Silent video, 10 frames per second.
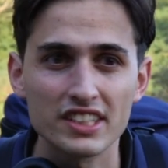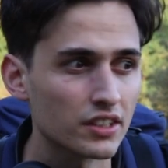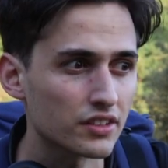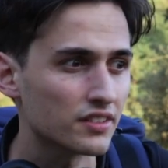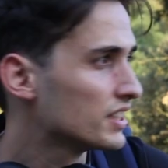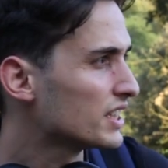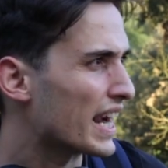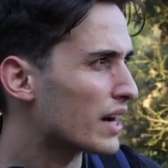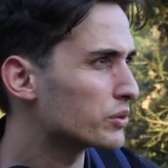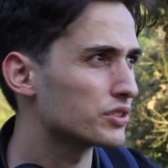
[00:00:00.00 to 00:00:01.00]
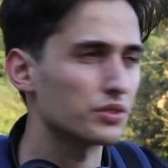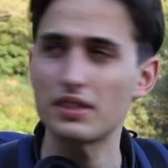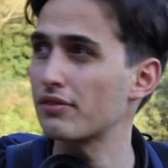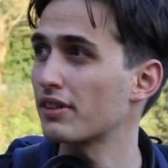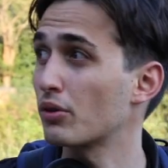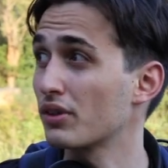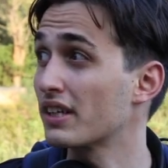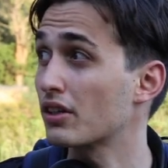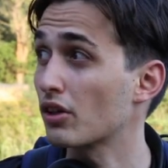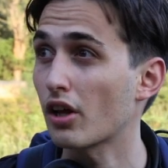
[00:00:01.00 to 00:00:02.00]
not near houses or anything, or
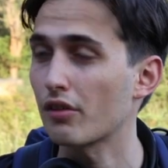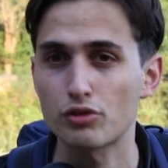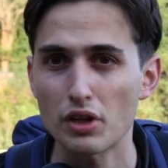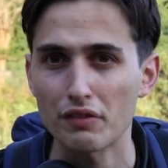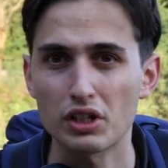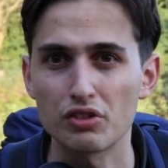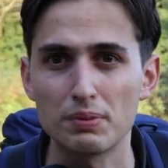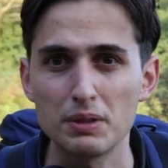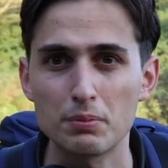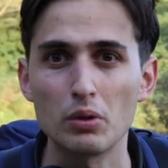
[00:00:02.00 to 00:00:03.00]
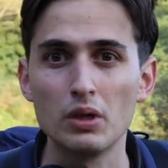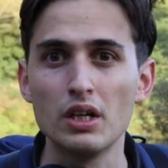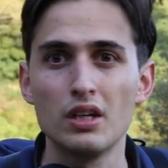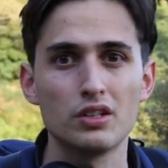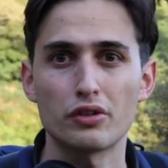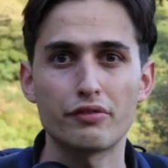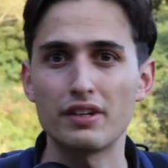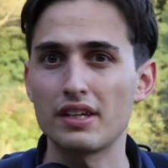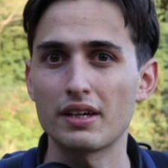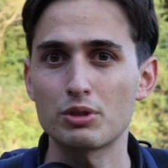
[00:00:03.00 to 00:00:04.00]
near a lot of traffic of people. So I
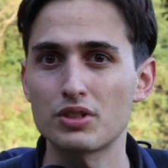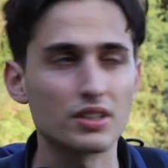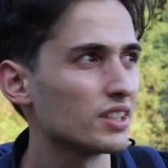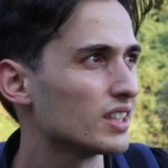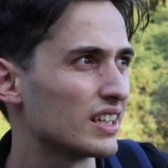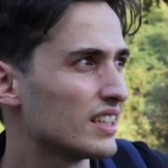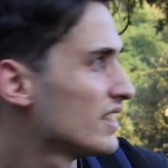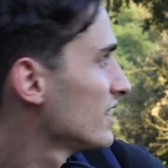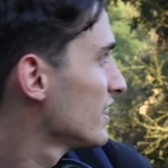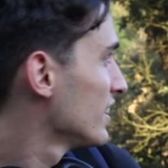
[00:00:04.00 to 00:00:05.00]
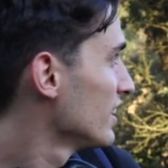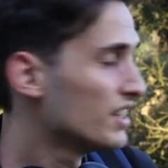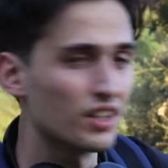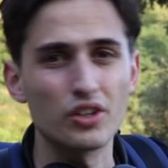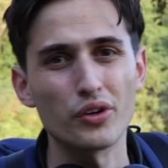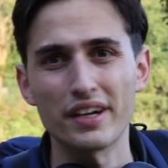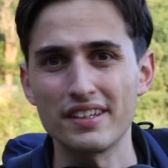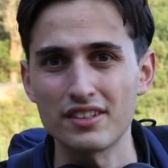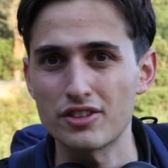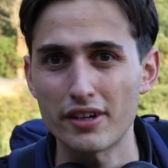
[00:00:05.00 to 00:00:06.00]
think I'm just gonna go
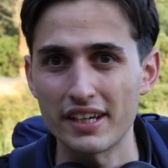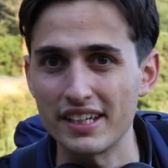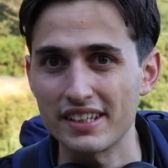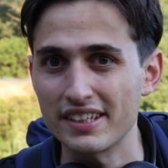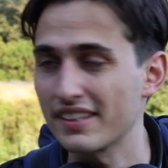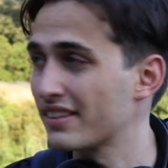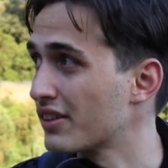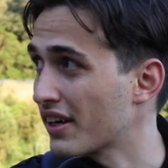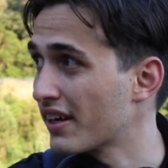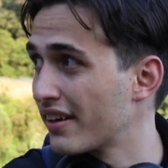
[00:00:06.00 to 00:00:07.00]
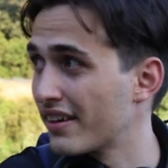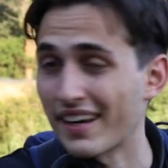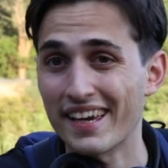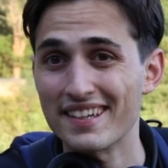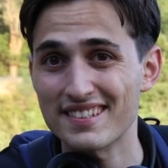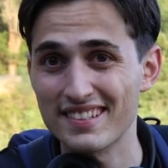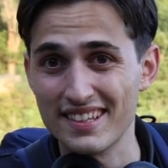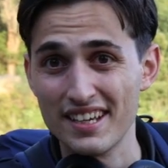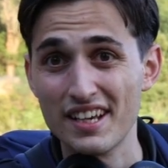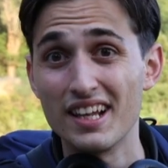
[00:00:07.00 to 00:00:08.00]
ahead and try here, and okay, I guess
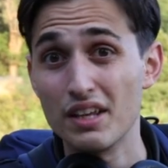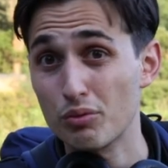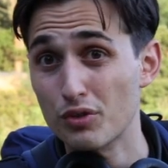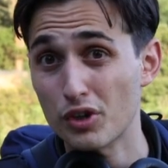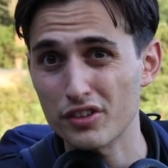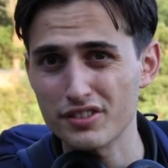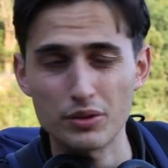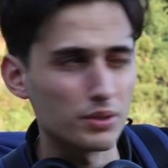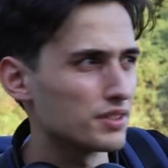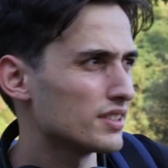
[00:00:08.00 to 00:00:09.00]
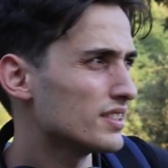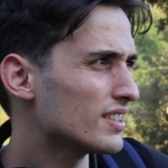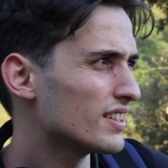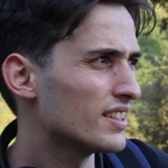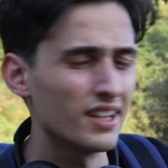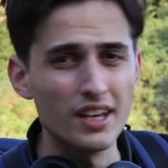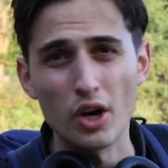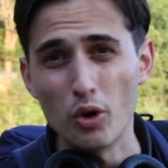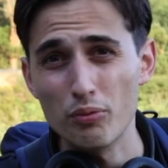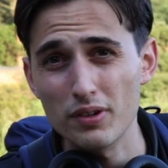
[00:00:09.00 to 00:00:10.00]
live with the consequences.
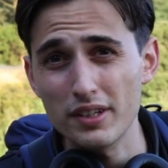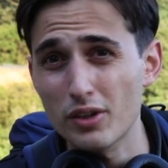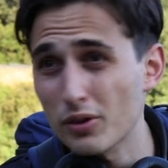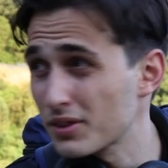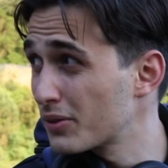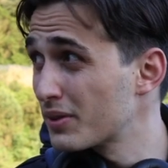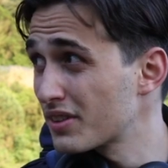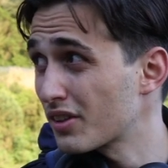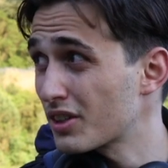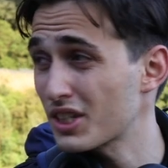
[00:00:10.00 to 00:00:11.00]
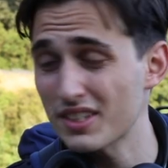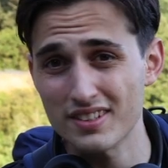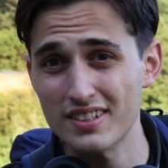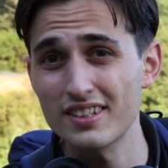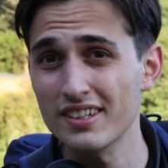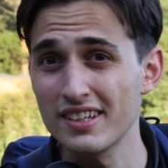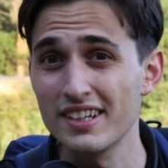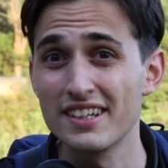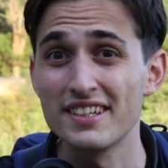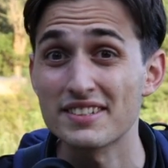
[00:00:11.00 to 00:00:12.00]
Hopefully the consequences are just
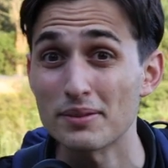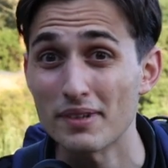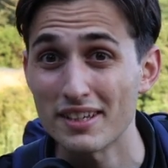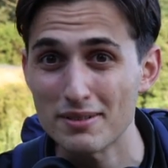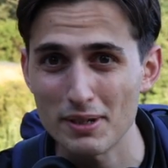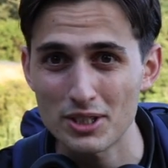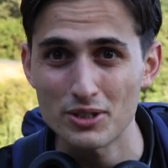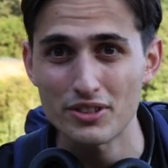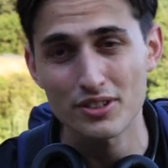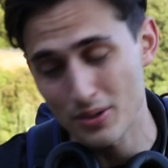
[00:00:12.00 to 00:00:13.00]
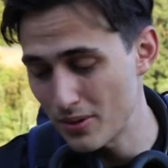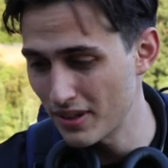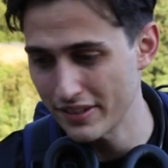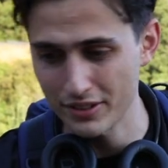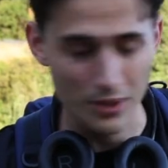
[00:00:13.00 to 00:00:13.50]
some nice pictures, so let's